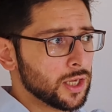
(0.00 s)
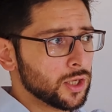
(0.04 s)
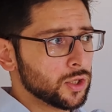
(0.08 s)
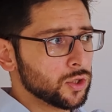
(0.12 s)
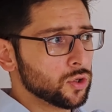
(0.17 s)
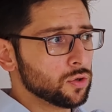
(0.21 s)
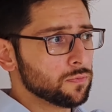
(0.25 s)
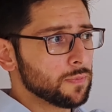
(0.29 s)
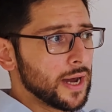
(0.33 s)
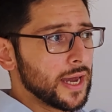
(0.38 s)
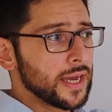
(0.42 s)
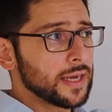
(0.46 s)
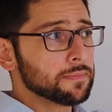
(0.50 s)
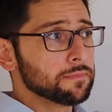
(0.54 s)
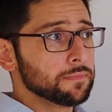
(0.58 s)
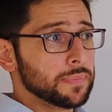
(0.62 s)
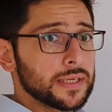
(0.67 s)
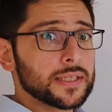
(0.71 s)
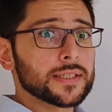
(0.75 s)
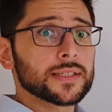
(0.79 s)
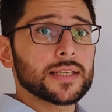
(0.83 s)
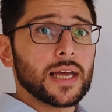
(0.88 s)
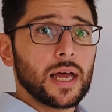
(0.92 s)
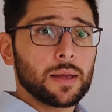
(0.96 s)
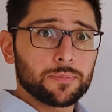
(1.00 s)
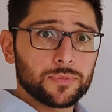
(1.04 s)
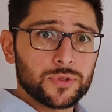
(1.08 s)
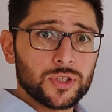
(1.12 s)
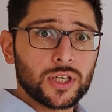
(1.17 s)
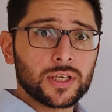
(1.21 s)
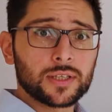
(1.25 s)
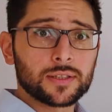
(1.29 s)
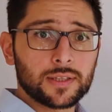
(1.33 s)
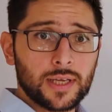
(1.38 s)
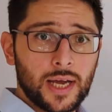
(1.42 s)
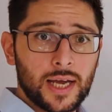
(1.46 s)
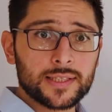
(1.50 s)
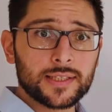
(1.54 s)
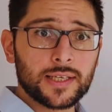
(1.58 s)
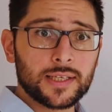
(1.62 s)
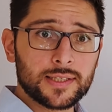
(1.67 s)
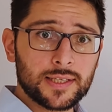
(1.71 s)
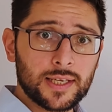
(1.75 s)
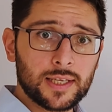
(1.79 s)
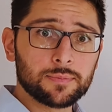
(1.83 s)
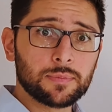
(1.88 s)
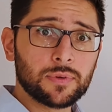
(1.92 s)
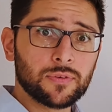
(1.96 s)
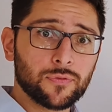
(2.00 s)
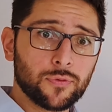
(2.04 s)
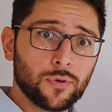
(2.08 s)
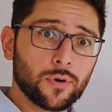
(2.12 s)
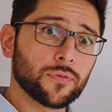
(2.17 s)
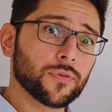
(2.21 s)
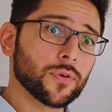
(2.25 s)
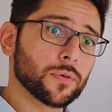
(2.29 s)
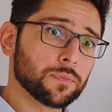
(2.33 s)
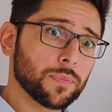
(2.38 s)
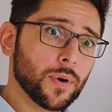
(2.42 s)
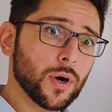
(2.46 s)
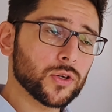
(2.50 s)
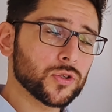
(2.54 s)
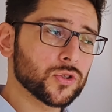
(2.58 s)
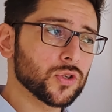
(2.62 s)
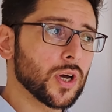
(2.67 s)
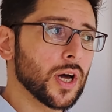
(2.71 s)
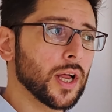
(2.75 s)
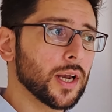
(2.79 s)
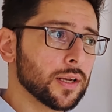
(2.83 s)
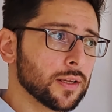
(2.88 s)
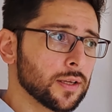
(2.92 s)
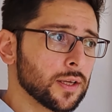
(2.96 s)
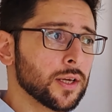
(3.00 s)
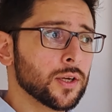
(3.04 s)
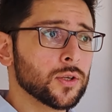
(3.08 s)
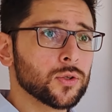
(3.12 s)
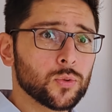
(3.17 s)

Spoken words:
you might be subject, as I said before for Portugal,